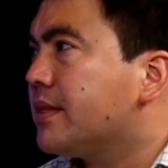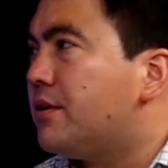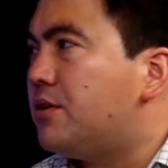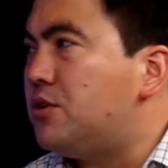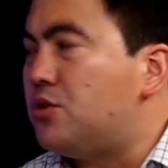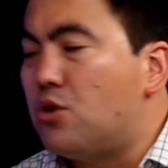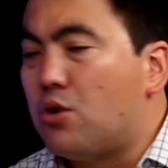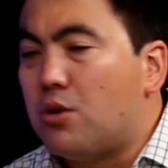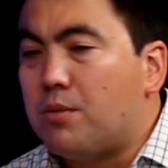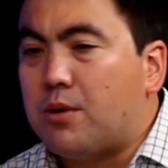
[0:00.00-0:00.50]

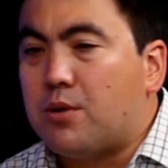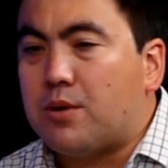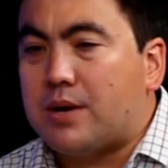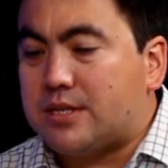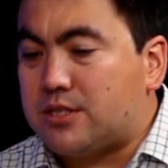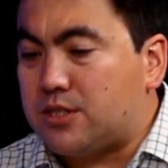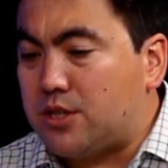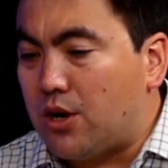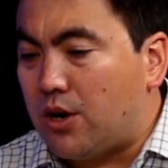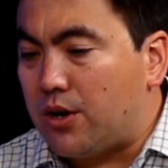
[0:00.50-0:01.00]
Normal
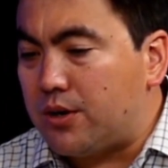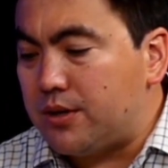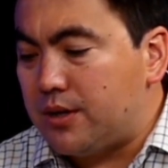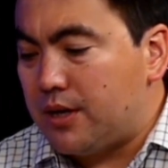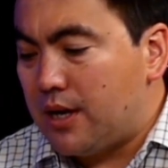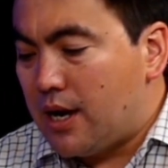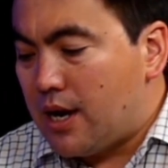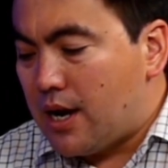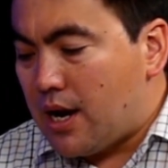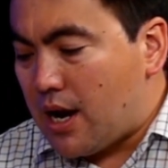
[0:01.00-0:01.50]
has gone.
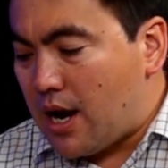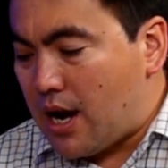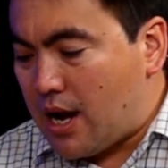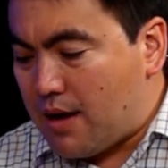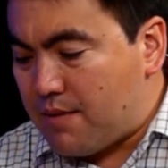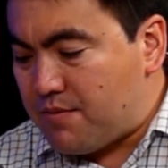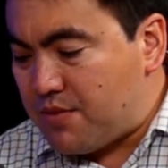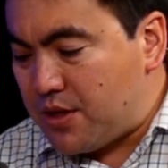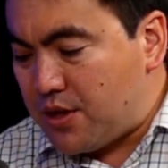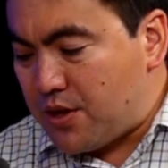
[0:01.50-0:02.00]

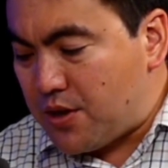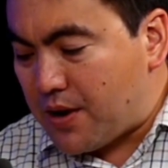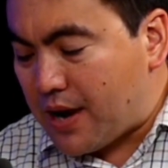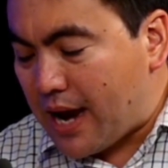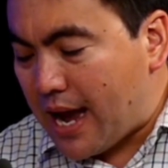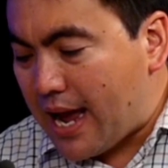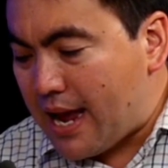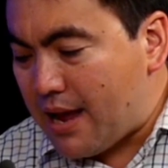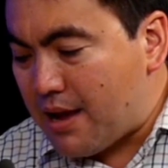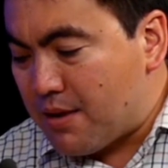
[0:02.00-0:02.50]
The
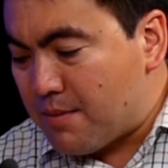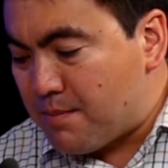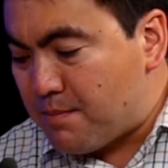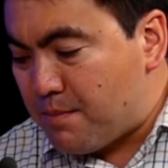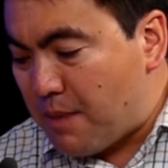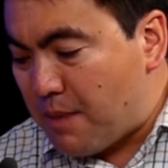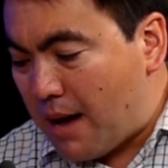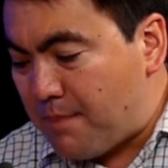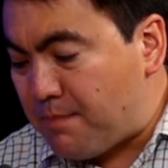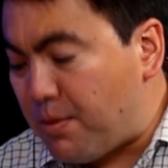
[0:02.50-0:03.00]
UK
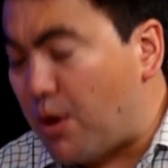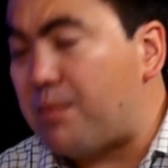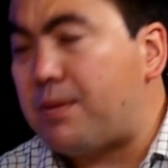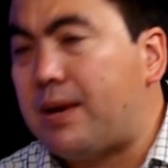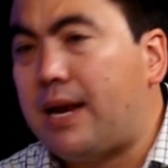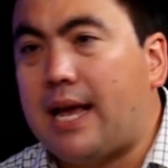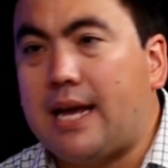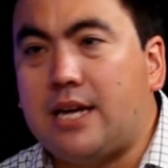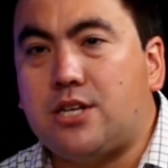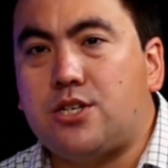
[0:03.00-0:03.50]

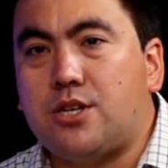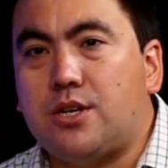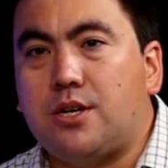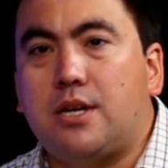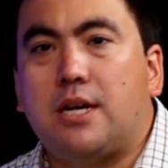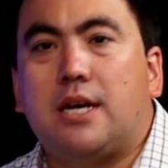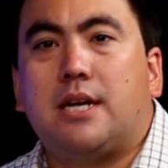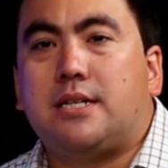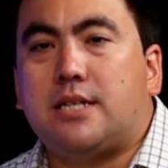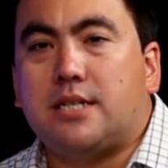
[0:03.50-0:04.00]

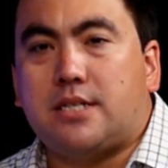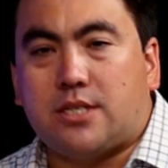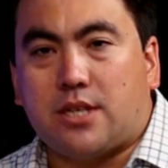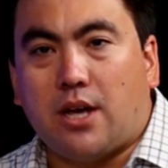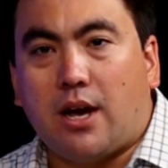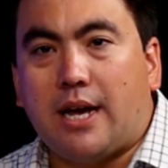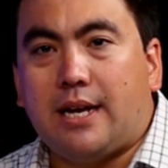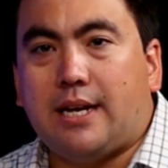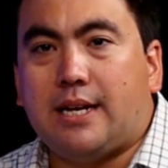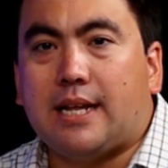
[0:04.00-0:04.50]
population
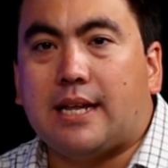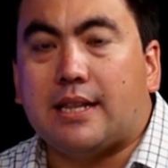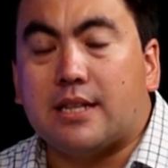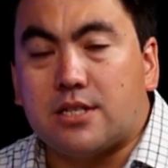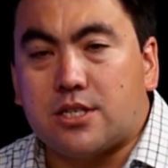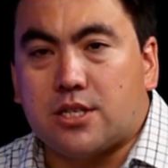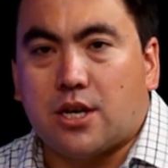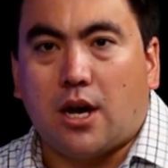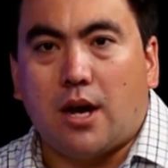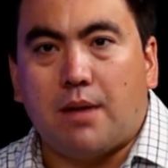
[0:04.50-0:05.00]
decided at the
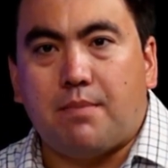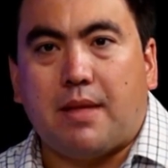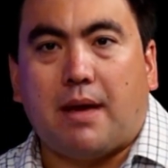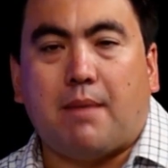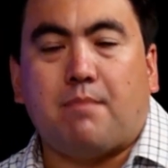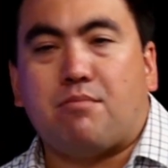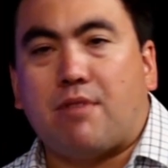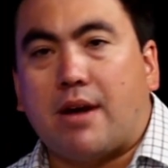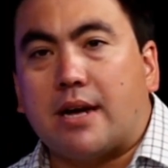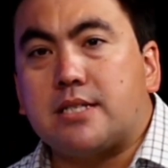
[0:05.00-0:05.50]
time
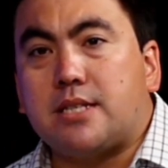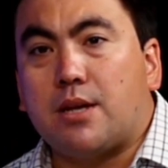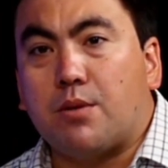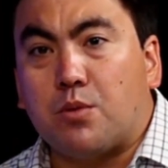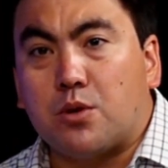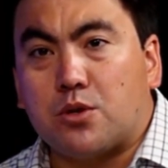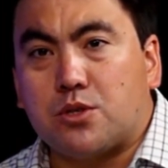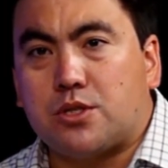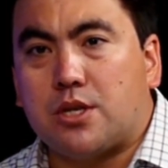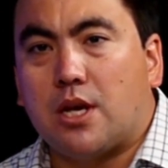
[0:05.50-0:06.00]
that Brexit
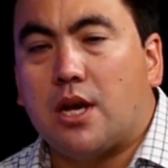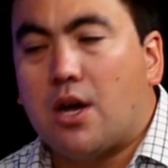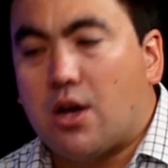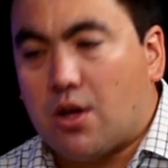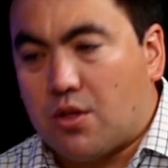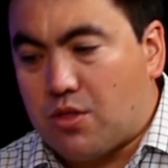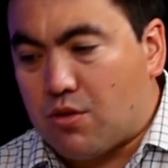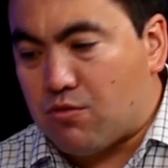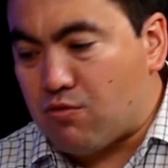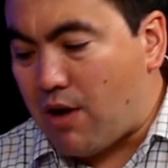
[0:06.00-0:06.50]
was
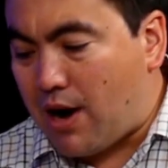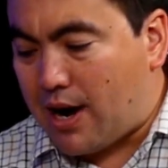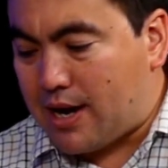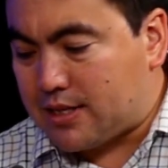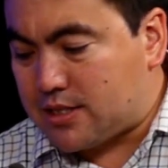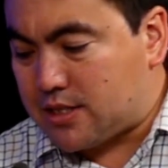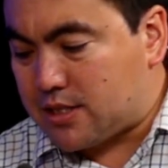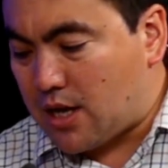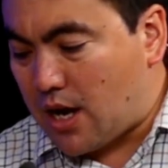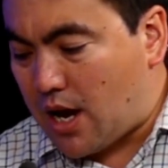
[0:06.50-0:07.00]
the
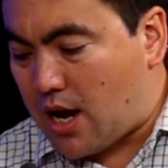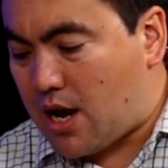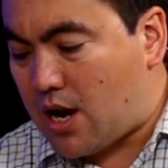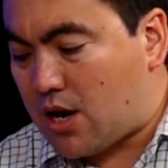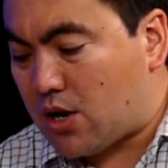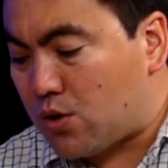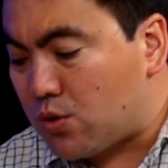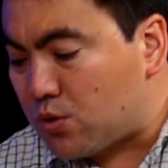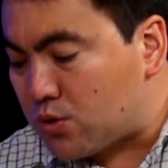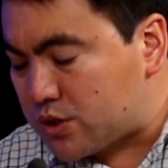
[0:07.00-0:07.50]
right
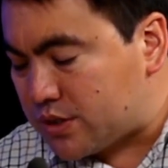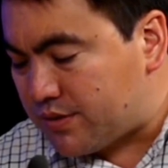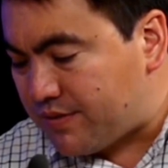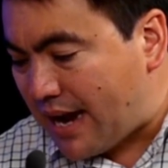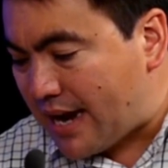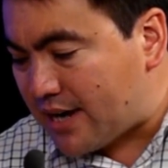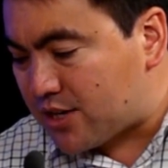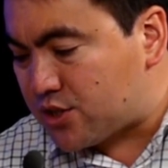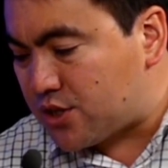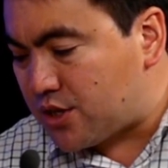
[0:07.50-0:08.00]
course of
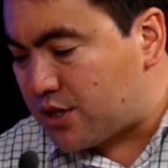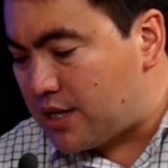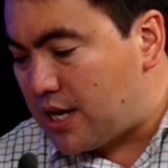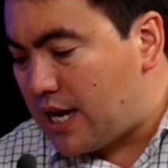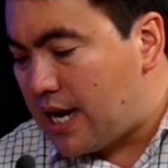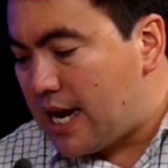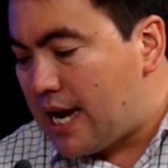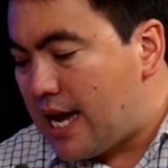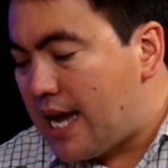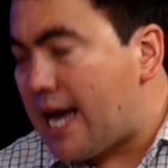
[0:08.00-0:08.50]
action.
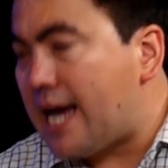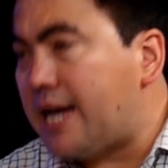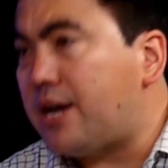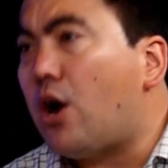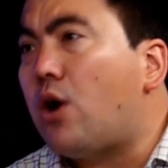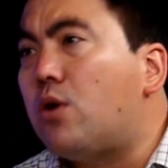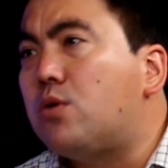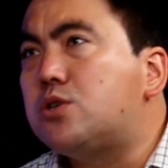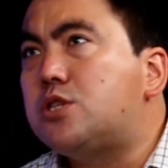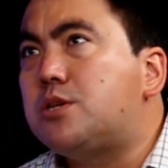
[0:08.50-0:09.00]
And
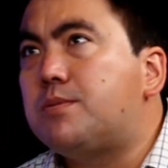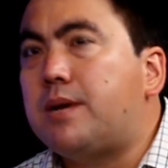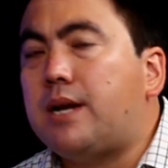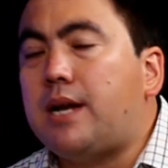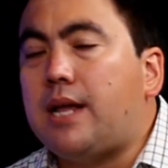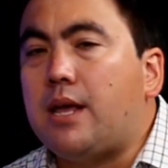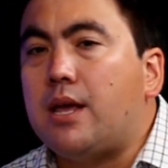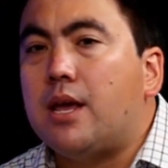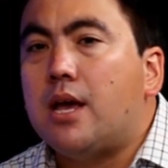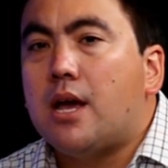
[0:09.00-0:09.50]

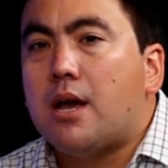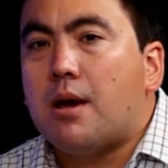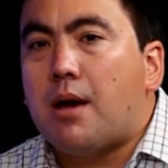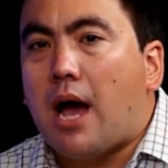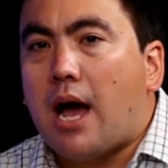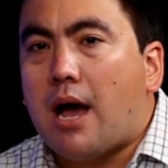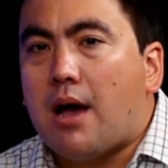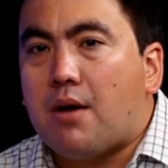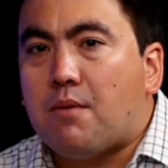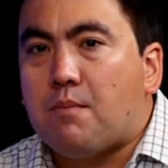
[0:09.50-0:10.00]
ultimately,
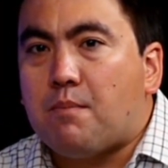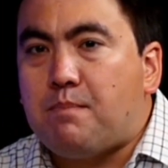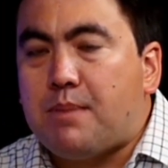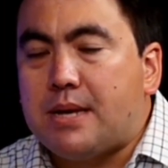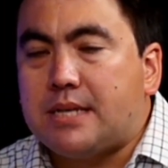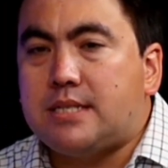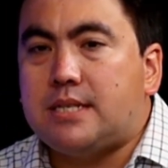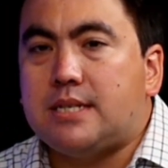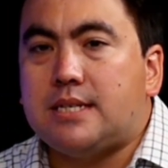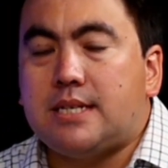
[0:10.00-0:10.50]

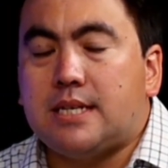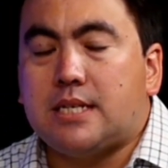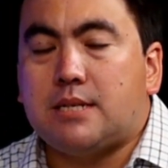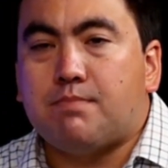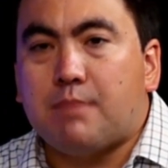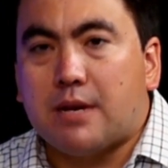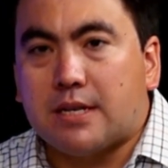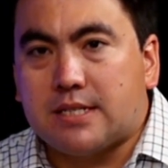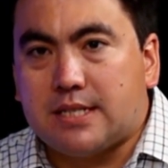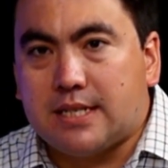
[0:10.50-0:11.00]
businesses
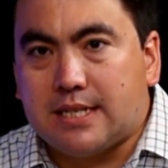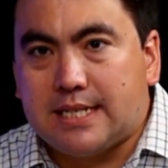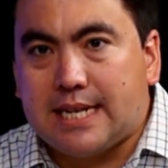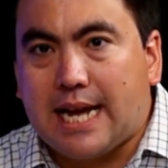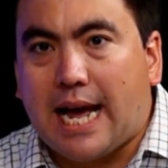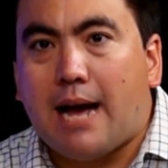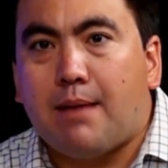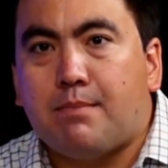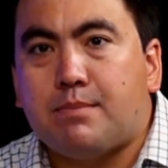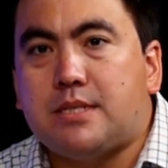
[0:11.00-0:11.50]
must
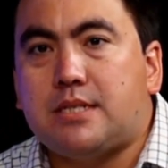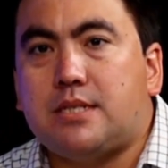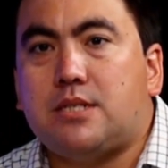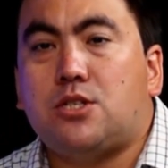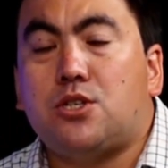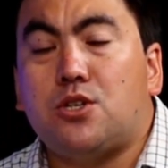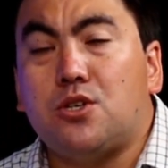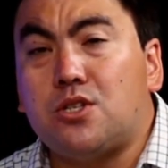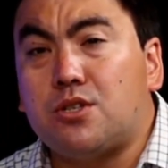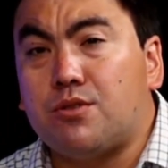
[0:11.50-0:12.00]
adapt
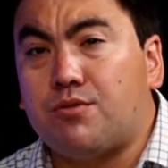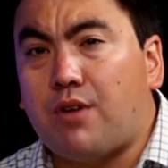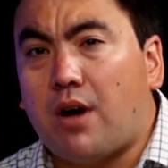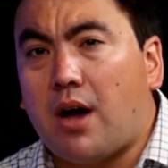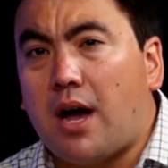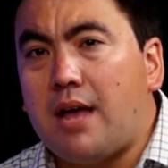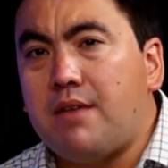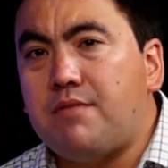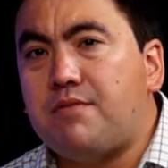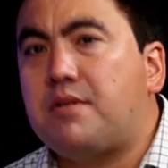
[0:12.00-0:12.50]
to
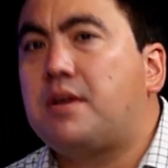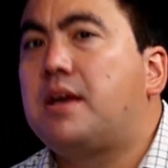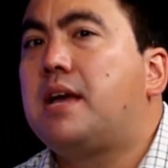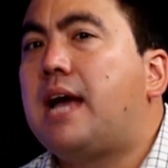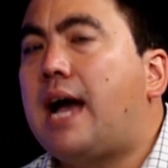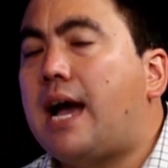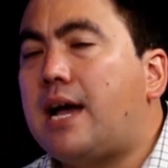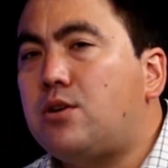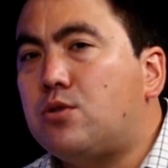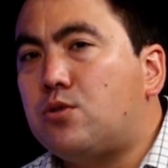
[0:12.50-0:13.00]
survive,
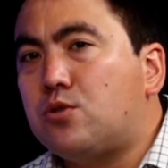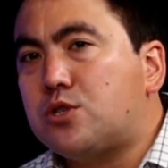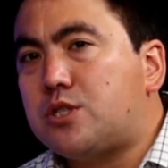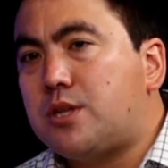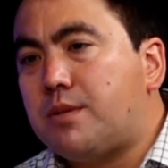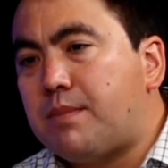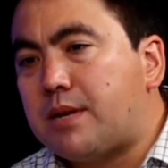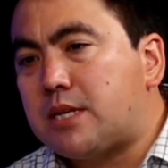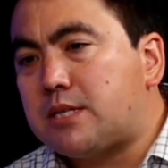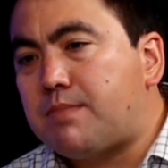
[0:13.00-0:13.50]
and
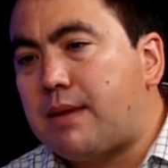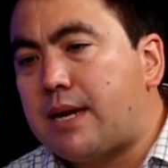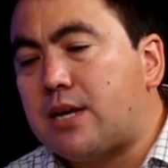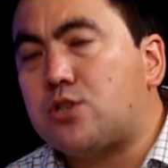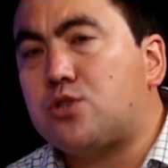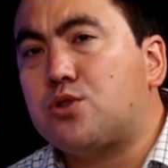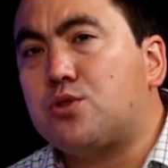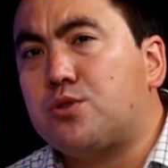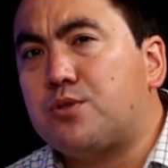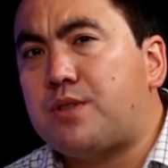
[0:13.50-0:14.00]
also must make
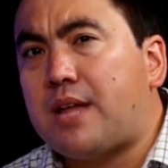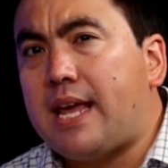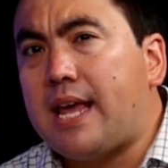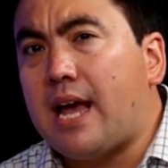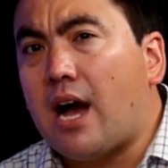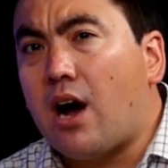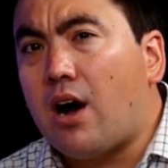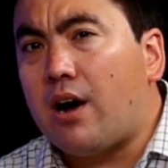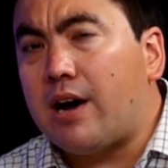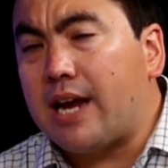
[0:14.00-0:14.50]
sure they
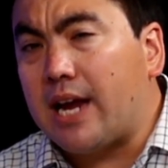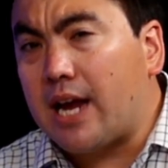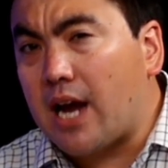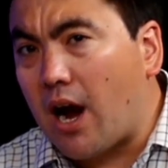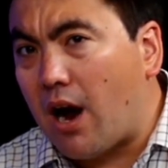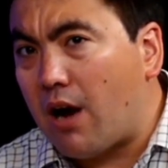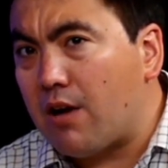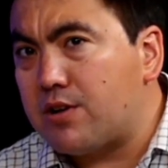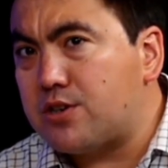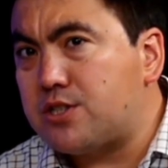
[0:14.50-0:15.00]
are
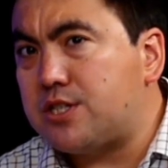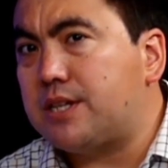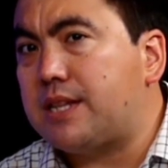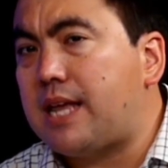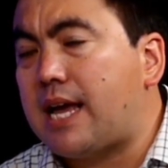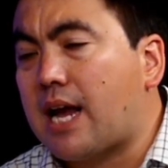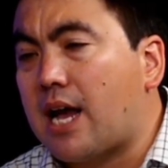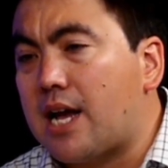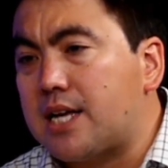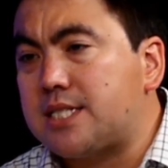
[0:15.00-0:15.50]
encouraging
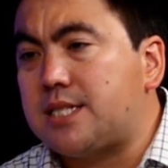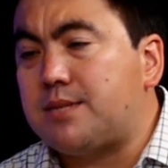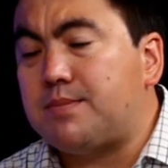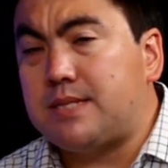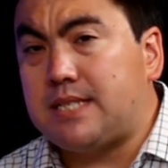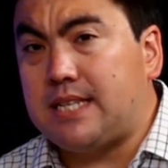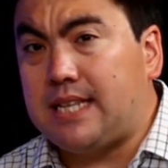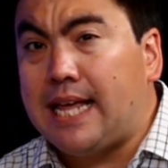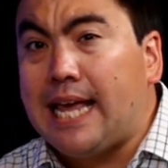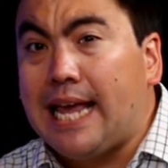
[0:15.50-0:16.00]
their
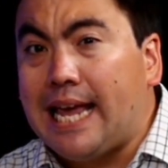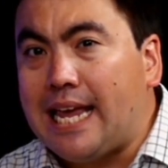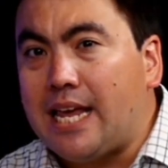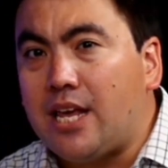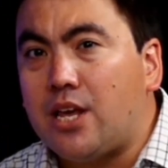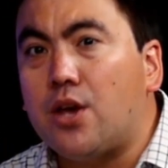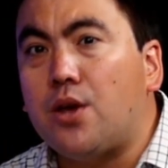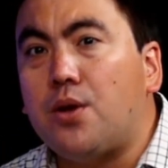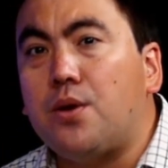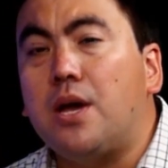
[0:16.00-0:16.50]
customers in the
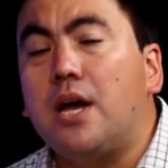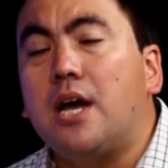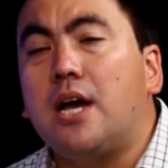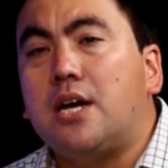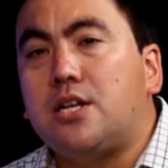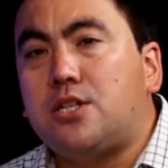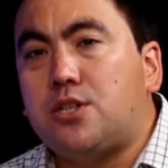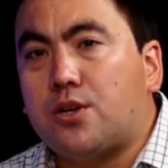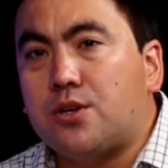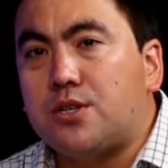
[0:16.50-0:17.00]
EU
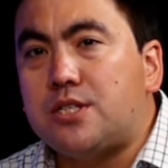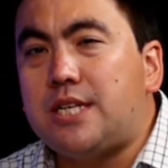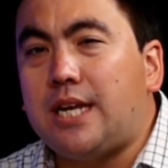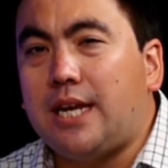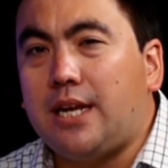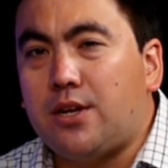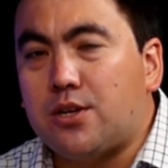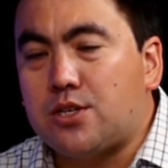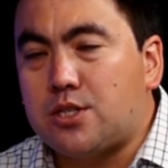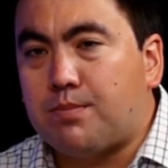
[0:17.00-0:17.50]
to
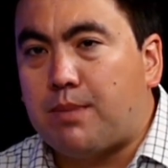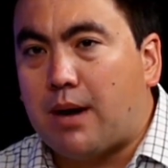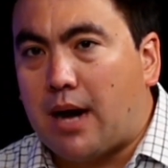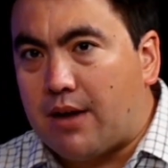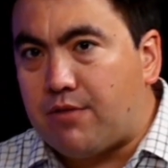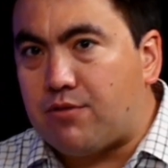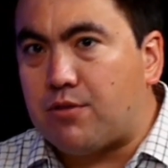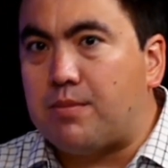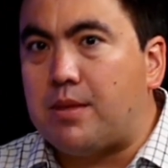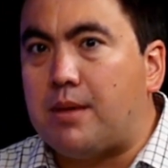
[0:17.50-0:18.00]
continue to buy
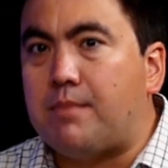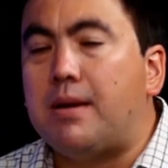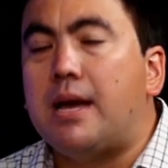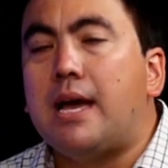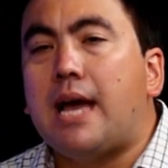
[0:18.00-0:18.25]
from them